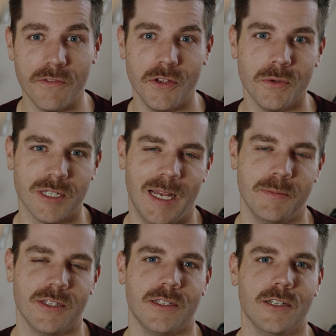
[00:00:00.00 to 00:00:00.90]
a few
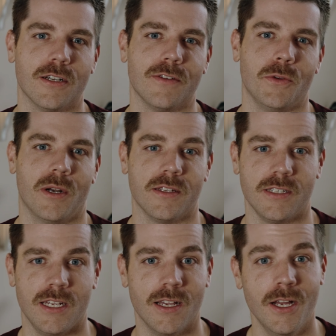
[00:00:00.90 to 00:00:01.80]
times this year. If you want to
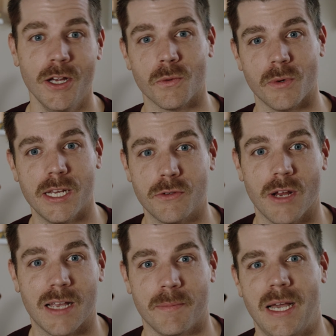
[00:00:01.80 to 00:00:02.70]
see
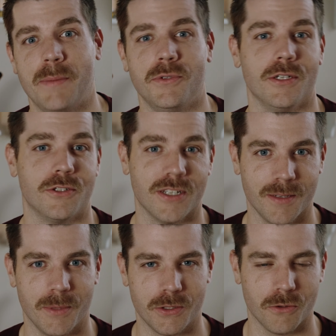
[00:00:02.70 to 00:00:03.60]
racetrack maps, you can check
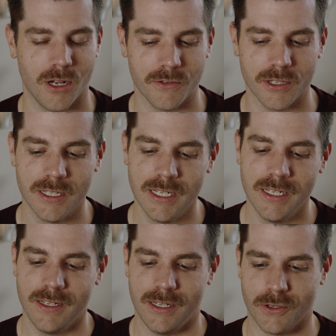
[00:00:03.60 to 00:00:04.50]
out my Strava.
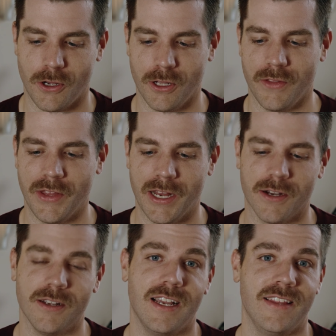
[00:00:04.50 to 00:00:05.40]
It's all on
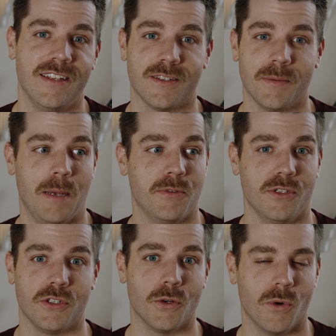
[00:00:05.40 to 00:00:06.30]
there. And then sometimes I'll
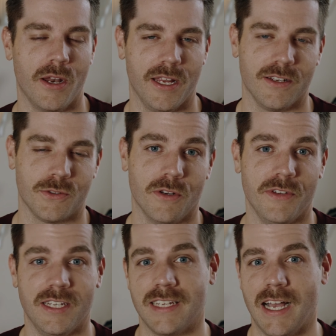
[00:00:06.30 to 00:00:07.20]
just go running sort
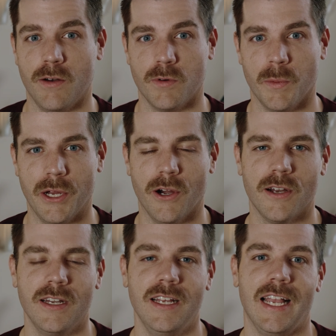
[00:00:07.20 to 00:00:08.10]
of in town where we
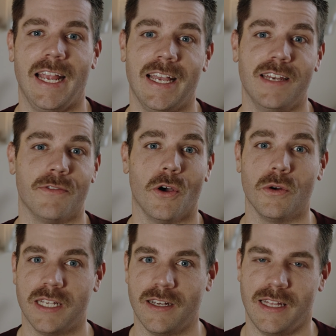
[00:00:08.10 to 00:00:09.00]
are. And if the
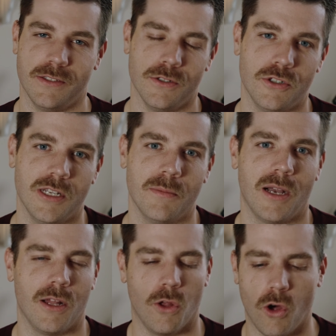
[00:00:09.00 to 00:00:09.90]
hotel has a gym,
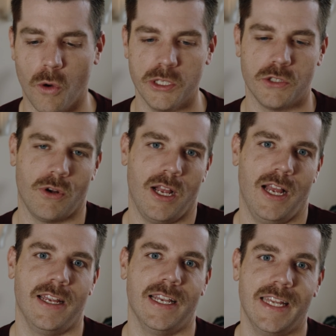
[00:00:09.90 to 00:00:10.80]
I'll always
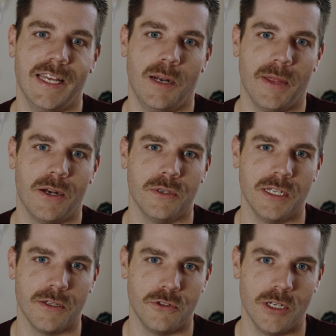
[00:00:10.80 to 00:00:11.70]
try and hit up that
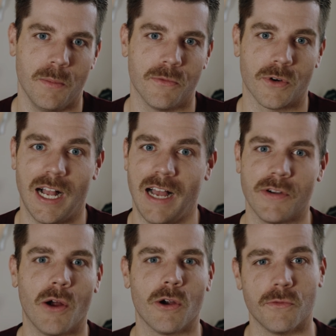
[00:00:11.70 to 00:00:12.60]
hotel gym for a
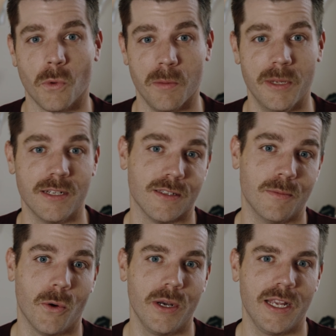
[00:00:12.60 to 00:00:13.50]
half hour, 40 minutes in the
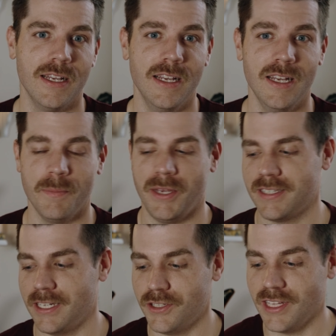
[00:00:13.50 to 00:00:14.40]
morning,
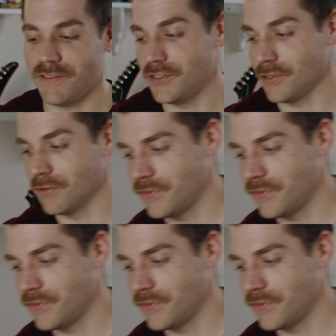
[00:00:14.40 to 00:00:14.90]
because I just think physical